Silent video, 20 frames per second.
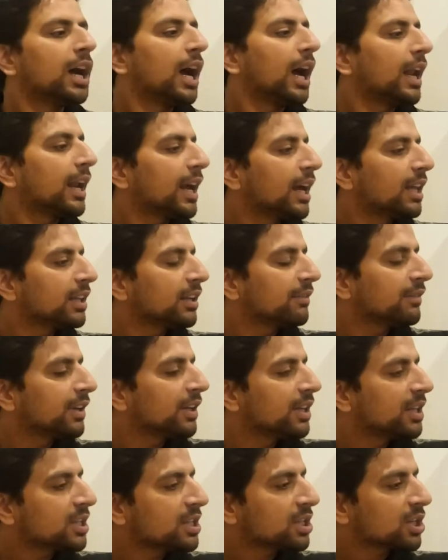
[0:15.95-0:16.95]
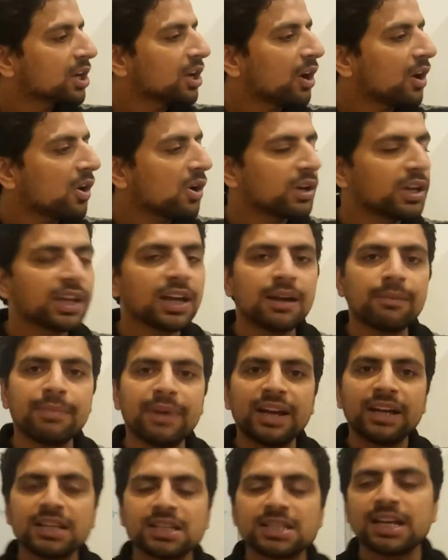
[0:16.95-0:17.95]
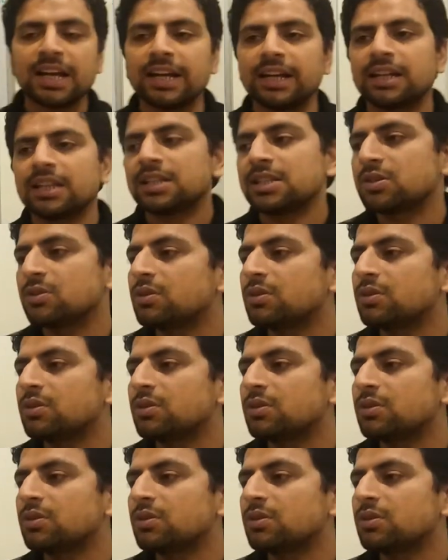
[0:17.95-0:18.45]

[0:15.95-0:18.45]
another one is chronic appendicitis.